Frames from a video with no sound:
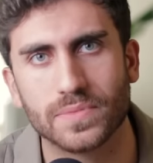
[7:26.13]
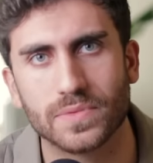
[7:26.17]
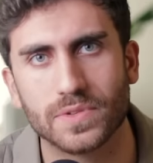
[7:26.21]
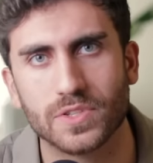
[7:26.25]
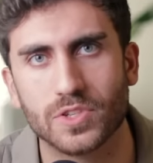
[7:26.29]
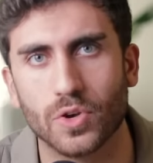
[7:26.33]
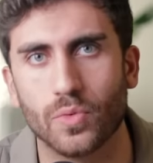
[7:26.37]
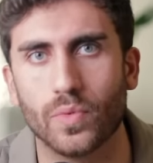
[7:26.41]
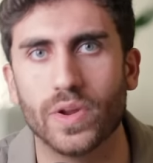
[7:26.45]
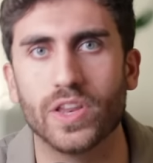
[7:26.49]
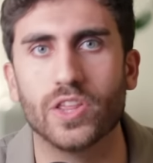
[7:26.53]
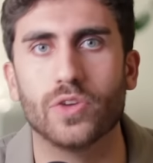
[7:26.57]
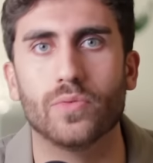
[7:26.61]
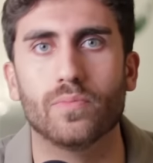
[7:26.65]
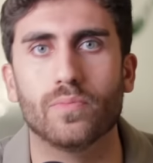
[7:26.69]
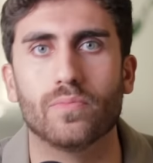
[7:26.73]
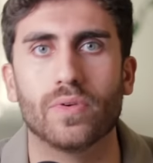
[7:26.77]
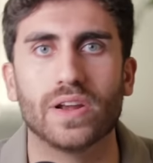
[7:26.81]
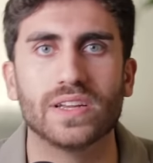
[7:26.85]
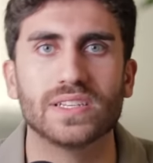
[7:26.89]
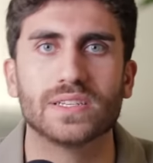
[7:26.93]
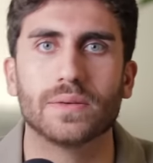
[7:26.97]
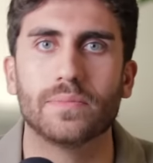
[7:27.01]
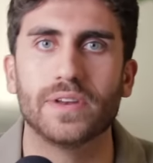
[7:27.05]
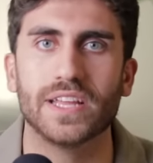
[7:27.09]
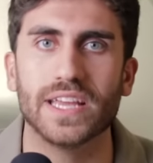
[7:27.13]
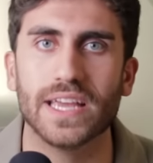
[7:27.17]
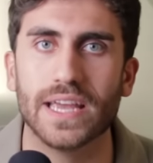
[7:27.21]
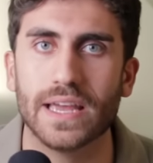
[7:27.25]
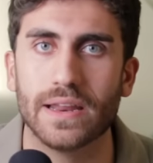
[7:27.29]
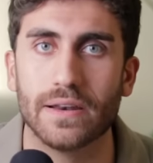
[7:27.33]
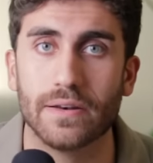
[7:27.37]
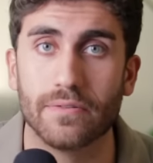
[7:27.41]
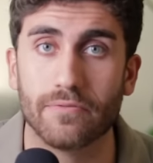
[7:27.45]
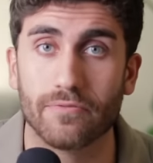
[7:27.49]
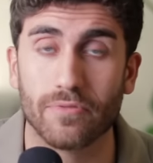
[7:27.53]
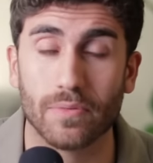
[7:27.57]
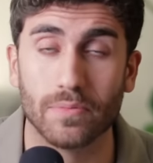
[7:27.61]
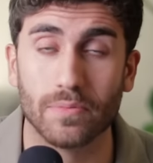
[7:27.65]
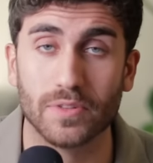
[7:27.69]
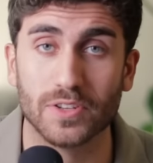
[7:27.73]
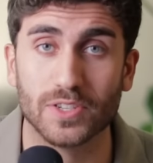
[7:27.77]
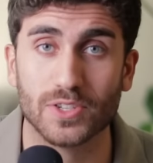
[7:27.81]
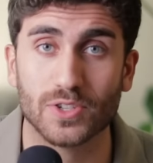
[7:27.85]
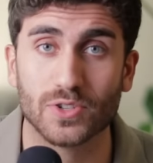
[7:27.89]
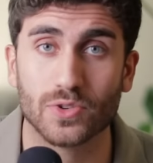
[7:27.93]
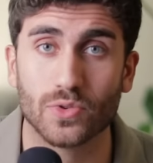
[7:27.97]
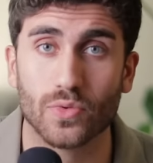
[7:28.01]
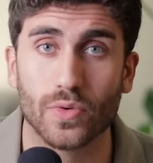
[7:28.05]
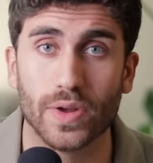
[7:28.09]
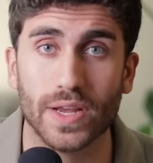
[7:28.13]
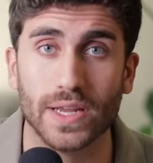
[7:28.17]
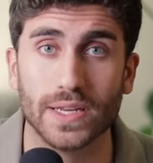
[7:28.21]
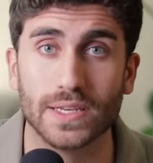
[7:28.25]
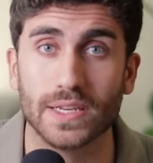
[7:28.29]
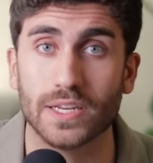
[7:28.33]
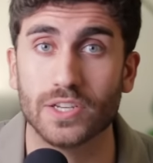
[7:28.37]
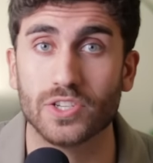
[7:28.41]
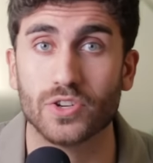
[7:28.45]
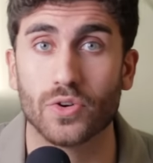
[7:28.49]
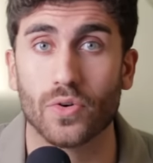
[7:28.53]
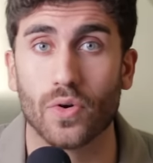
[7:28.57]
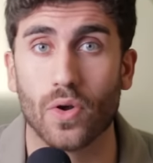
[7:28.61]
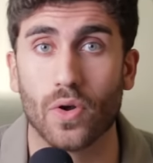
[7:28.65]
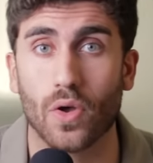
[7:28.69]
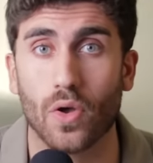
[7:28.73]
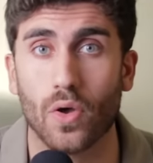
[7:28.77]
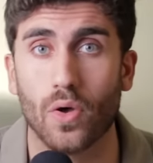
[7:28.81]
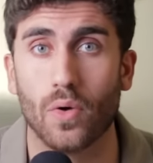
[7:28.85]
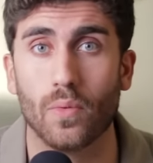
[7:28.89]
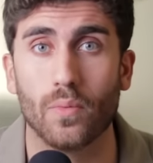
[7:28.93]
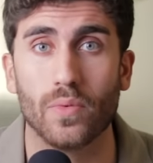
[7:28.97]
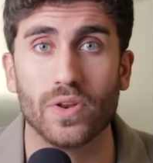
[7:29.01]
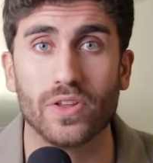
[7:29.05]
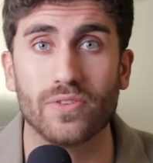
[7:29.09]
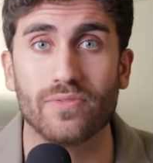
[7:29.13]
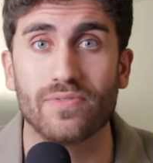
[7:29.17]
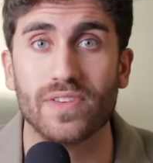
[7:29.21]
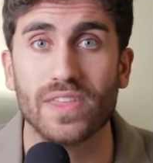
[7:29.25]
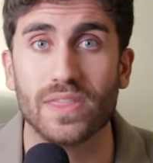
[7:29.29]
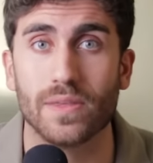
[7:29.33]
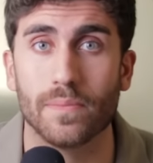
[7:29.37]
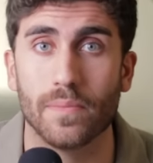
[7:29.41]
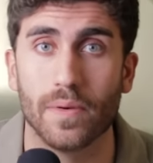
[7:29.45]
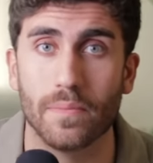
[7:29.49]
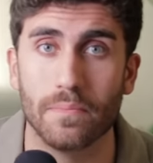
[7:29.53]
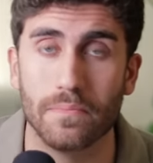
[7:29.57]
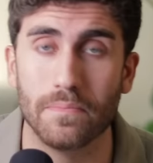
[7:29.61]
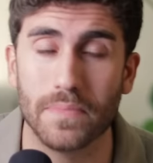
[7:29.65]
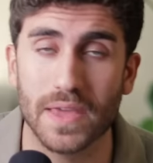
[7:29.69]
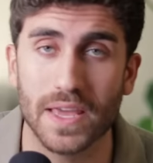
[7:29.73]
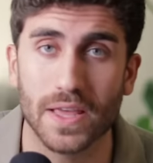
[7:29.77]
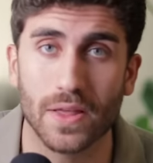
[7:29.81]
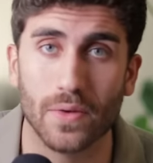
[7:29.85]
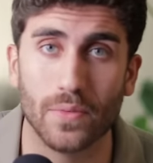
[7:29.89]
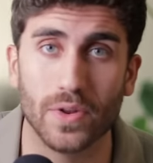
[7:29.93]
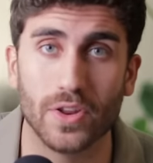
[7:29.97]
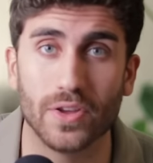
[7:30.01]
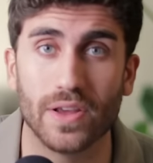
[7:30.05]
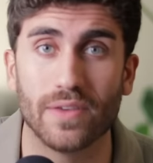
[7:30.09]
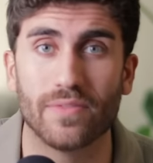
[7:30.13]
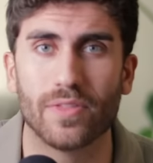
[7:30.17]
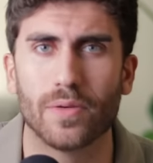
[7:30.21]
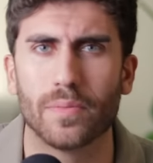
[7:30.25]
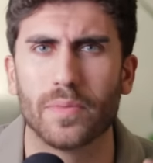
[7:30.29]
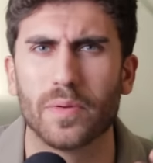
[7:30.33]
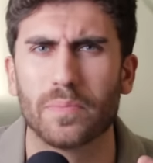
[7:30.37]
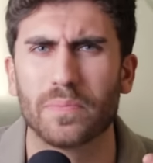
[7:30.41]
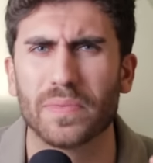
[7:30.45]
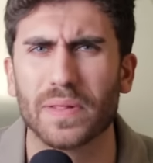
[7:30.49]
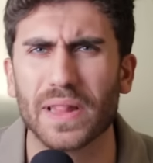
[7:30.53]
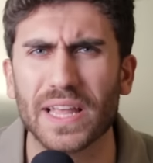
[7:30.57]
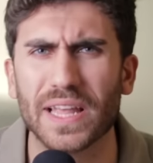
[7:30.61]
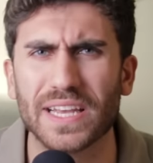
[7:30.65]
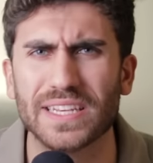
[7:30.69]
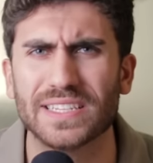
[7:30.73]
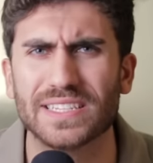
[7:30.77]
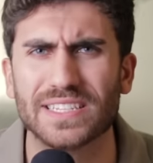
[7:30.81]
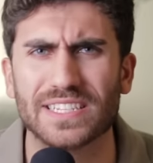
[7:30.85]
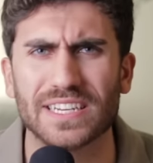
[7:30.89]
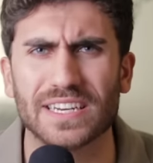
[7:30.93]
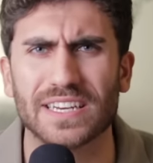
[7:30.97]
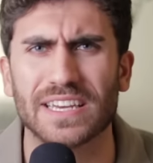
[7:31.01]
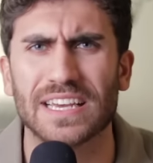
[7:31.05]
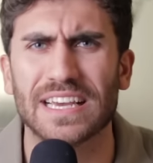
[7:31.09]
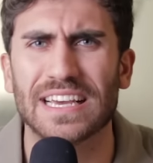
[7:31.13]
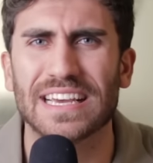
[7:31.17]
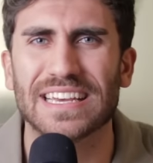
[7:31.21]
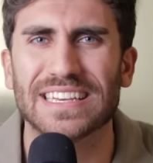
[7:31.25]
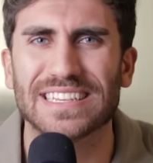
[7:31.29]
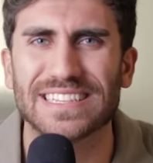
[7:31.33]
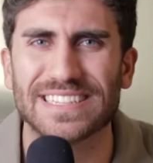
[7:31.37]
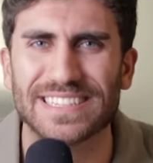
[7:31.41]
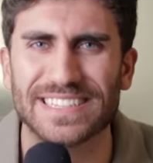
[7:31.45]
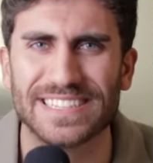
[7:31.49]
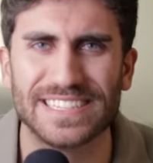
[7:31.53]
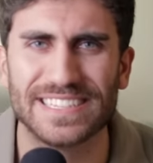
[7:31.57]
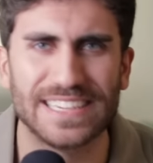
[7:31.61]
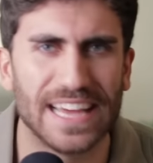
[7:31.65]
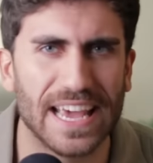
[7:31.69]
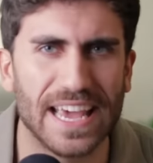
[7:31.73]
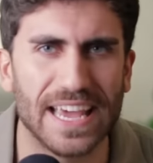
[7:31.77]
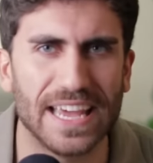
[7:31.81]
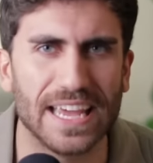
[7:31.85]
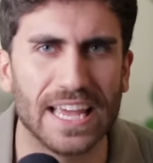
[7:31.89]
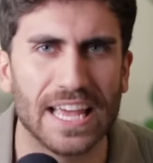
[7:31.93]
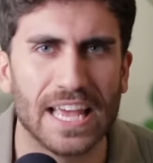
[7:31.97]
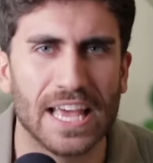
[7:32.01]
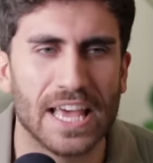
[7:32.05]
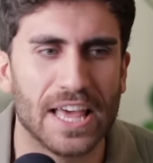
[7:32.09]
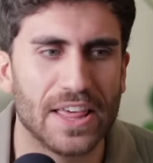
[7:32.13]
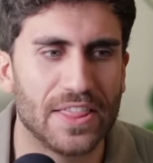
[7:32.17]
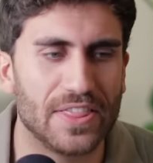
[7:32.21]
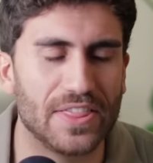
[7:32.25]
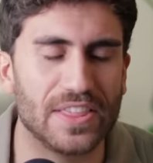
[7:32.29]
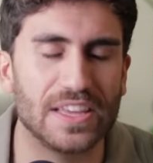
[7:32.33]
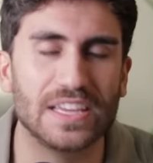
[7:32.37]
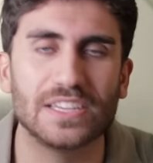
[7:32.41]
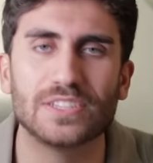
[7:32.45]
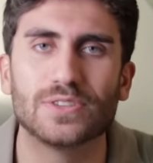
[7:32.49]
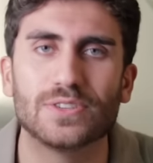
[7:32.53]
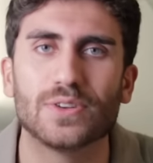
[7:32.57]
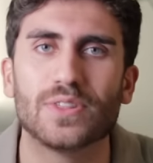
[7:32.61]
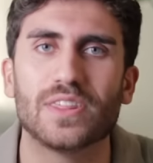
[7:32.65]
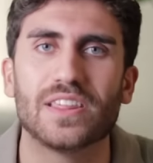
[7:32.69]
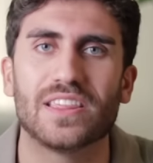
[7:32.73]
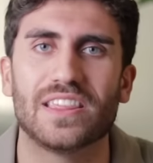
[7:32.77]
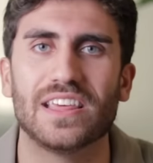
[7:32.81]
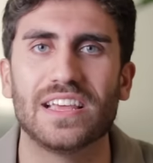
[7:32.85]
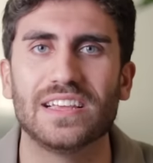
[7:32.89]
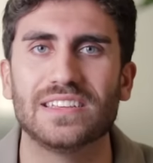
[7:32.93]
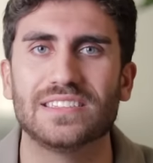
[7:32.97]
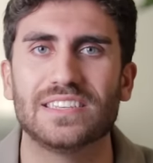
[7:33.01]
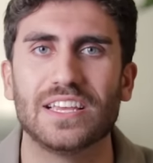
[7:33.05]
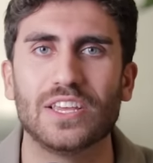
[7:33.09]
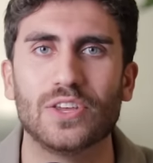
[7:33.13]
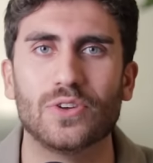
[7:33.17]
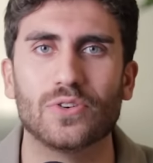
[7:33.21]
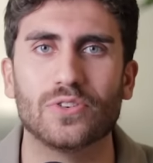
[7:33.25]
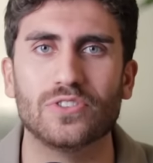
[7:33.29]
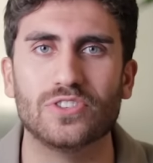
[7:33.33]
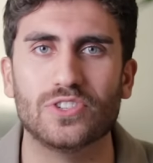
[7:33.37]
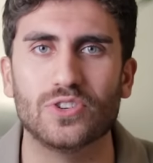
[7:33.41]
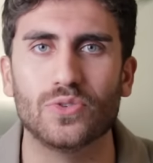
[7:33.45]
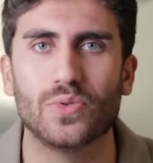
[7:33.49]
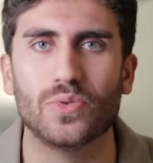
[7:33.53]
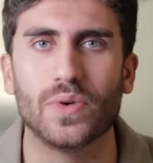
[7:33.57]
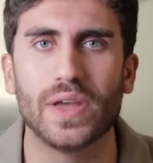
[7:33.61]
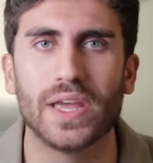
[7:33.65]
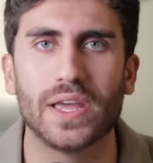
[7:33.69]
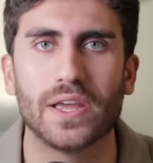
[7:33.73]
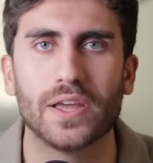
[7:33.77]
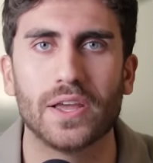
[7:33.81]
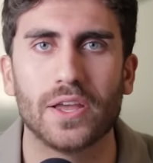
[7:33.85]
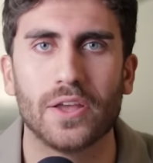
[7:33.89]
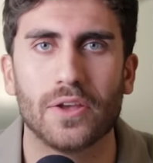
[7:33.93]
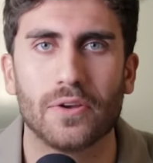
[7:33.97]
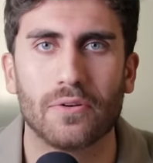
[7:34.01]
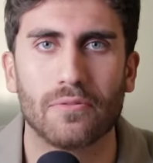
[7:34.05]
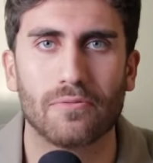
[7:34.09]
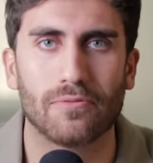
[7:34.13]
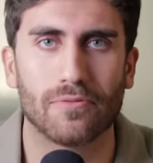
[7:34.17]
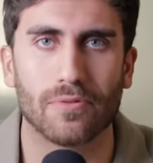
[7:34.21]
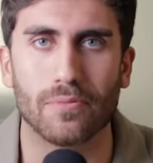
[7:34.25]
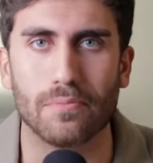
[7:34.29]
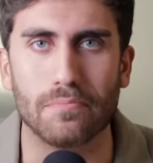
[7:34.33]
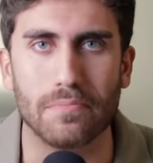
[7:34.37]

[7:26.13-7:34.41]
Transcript: So when you bring somebody in from the street into your home, when you feed them a meal, when you give them a place to stay, these are the things that you're doing for